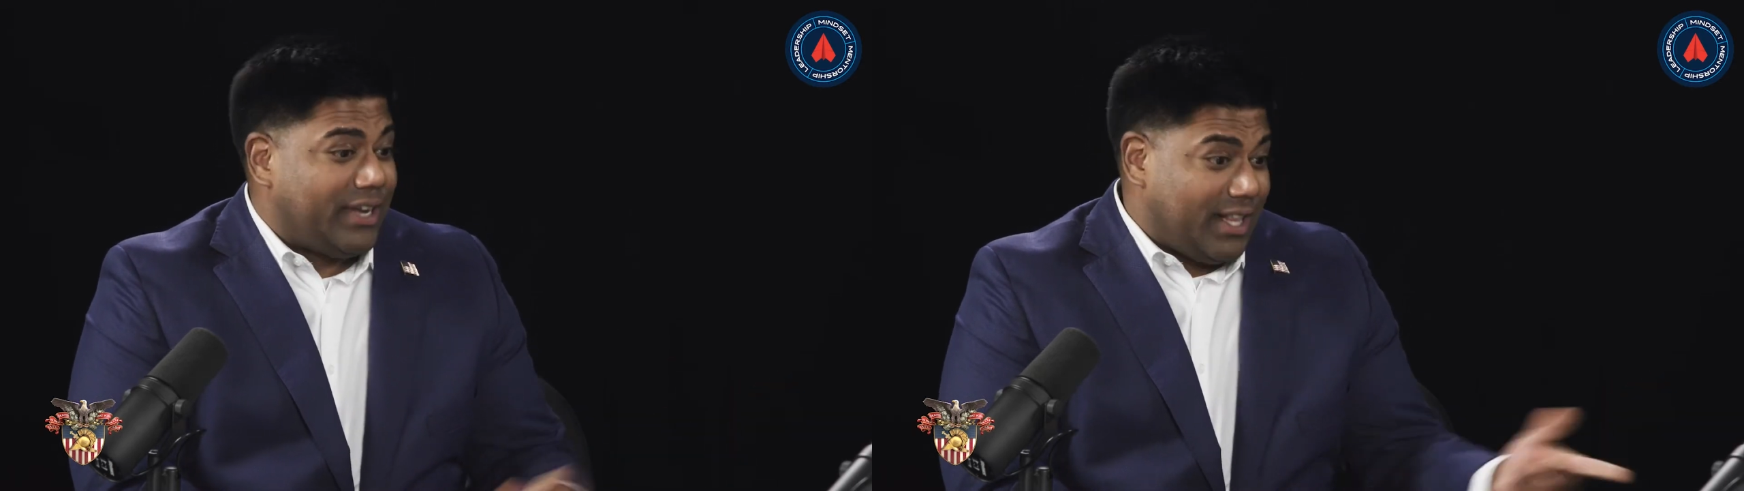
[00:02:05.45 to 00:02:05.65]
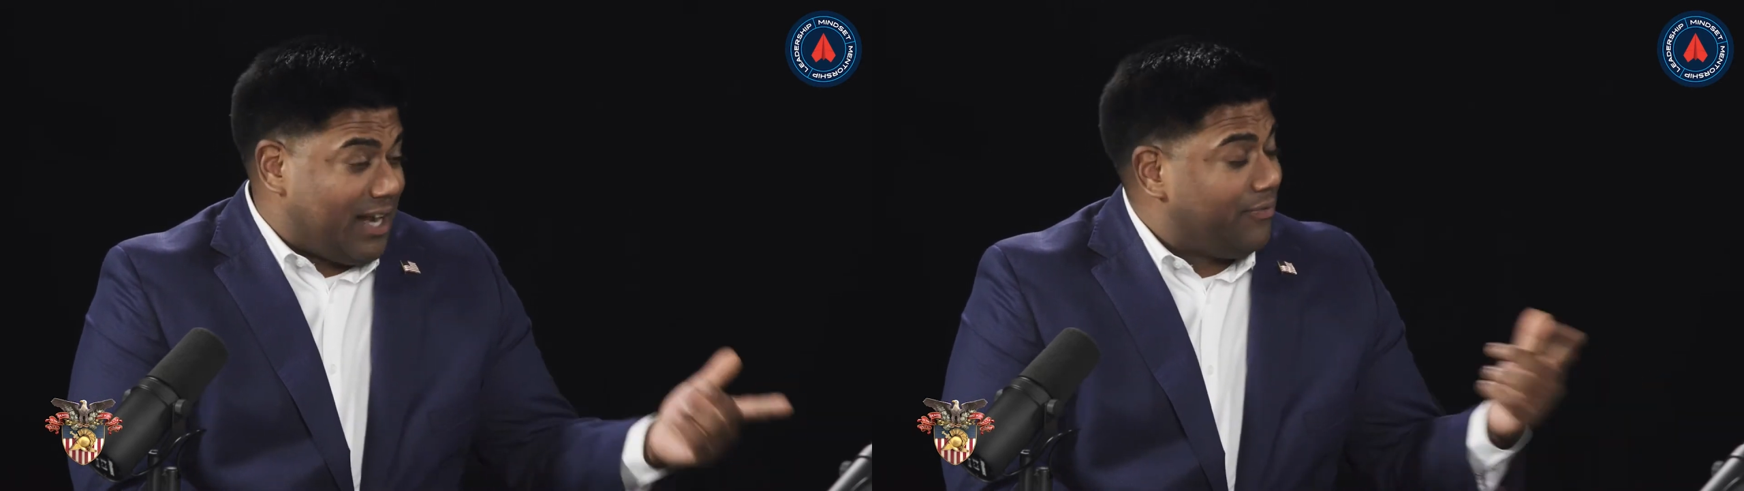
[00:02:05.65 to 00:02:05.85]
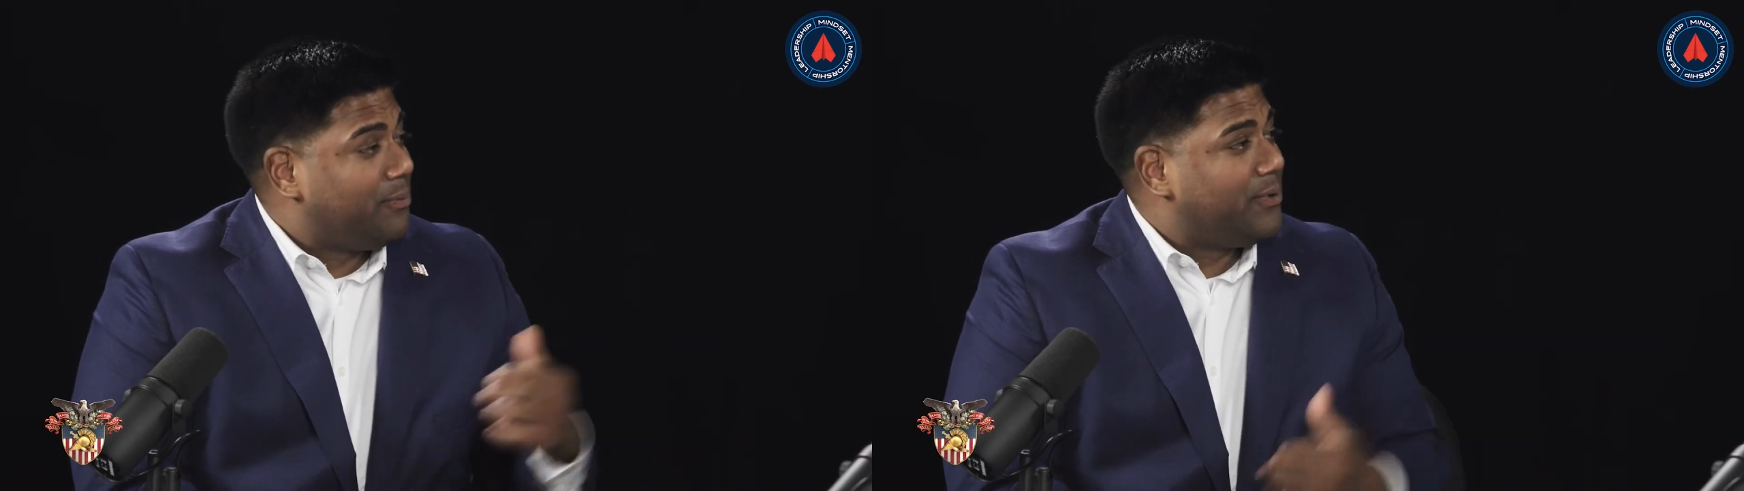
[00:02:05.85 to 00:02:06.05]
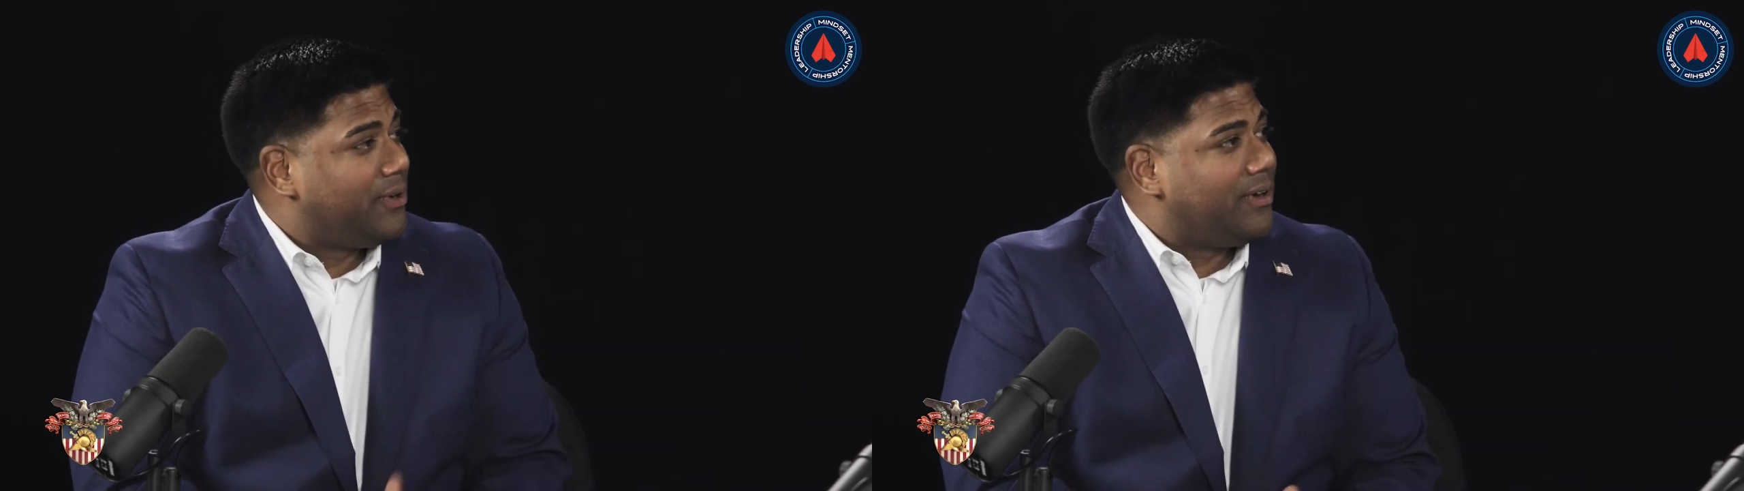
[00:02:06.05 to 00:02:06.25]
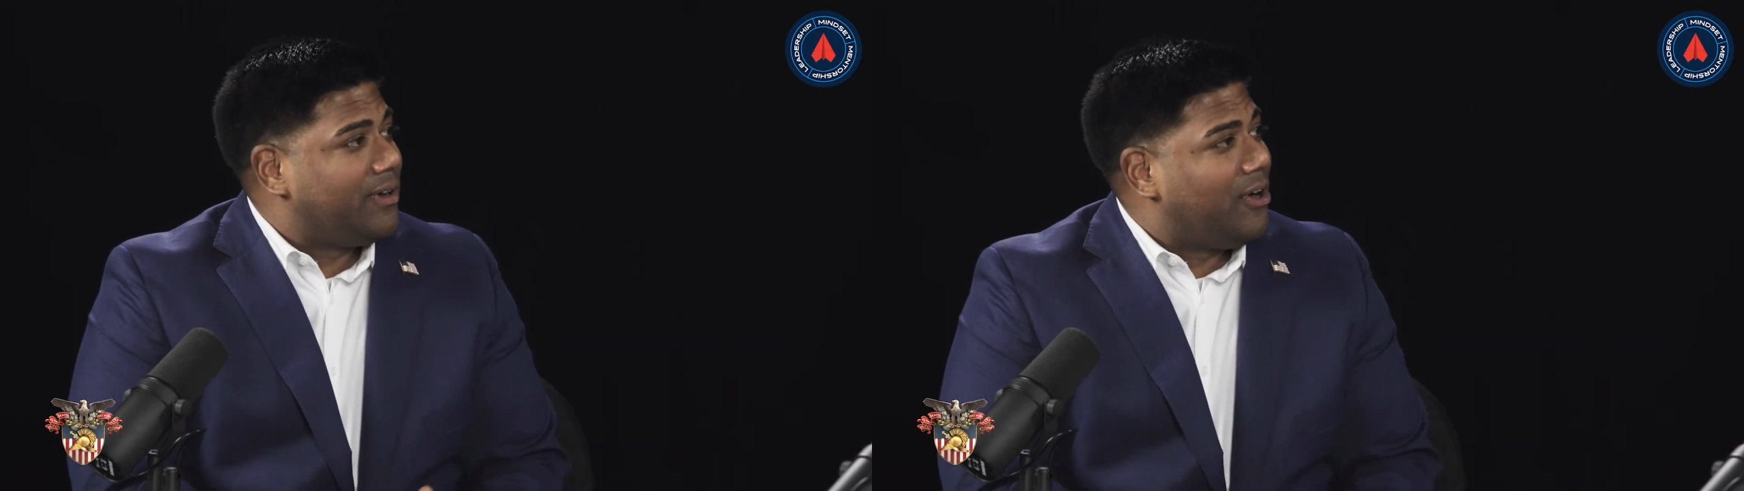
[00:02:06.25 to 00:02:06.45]
A lot of them
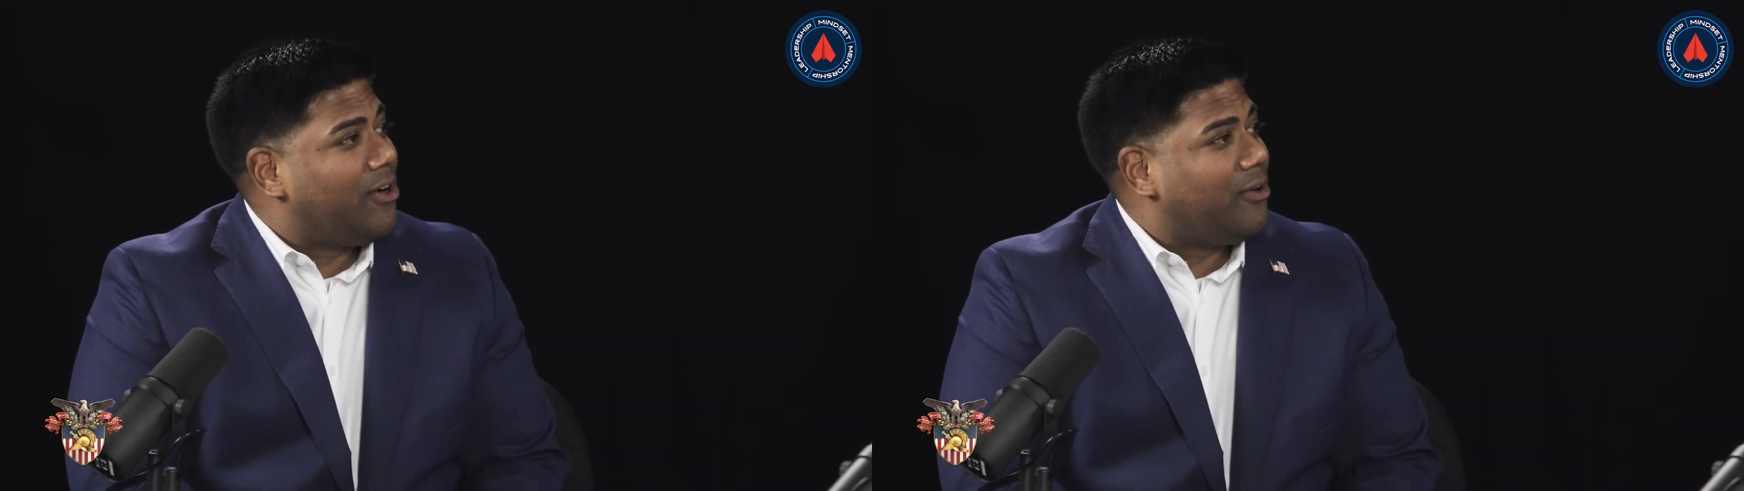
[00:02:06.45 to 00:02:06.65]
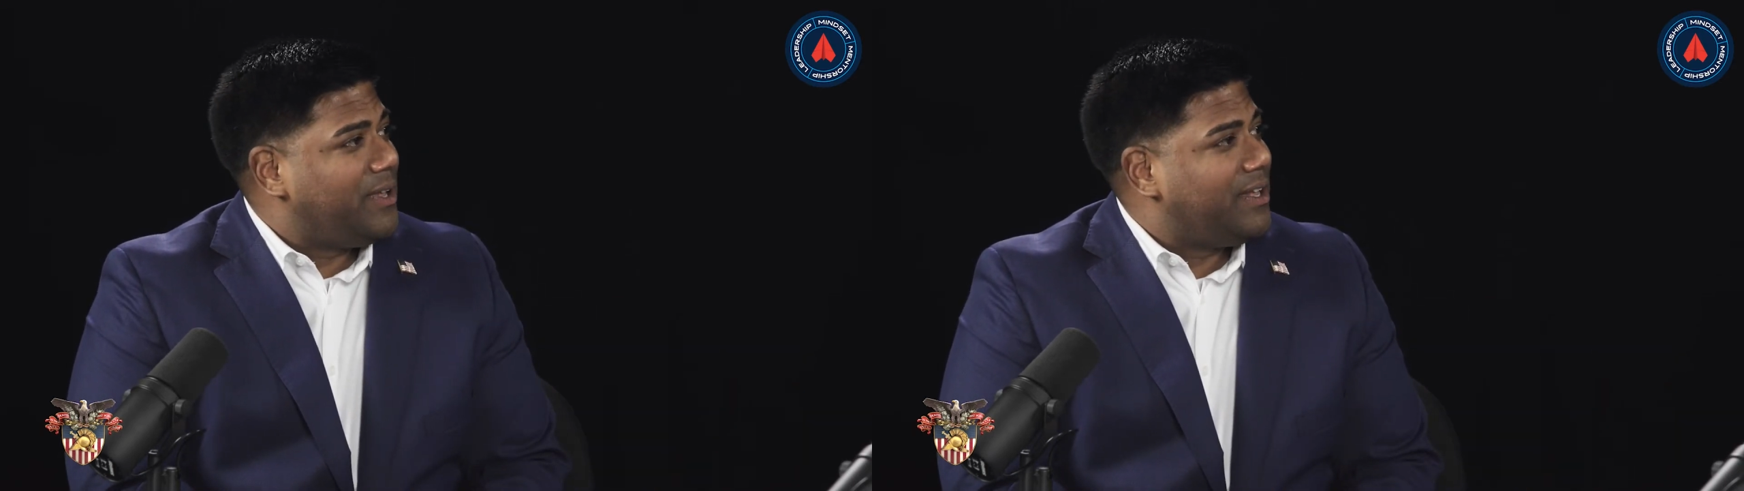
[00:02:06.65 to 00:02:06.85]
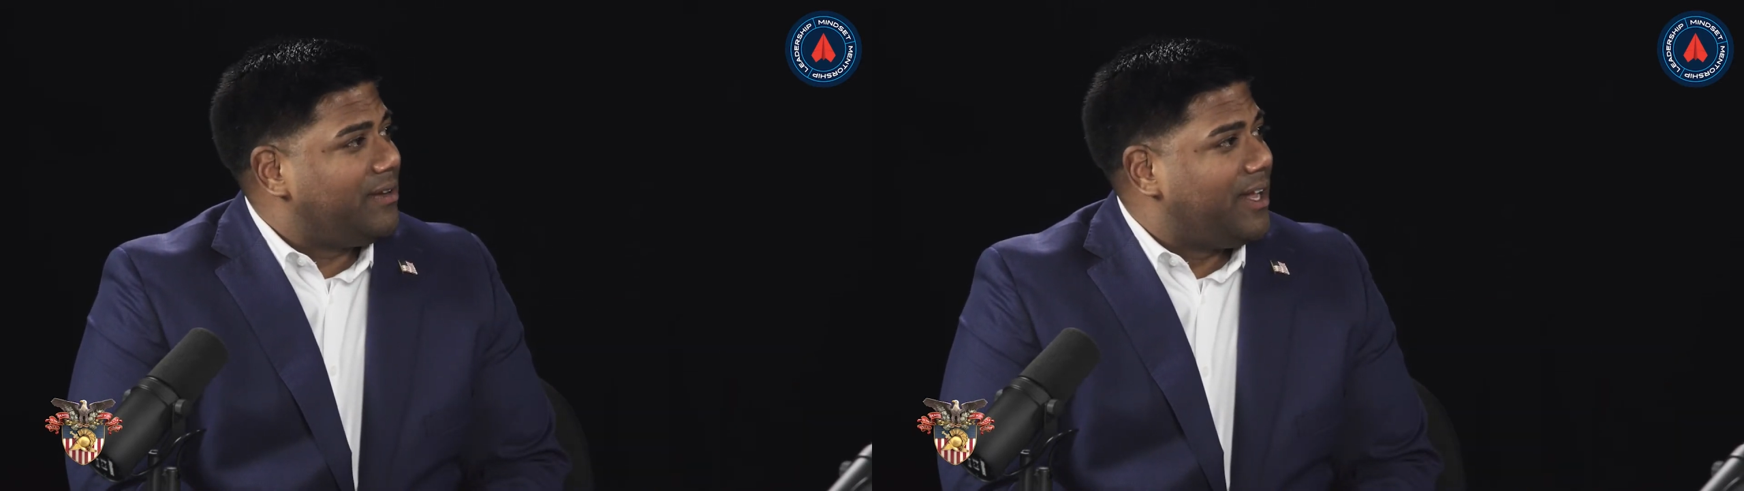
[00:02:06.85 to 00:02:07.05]
are Army and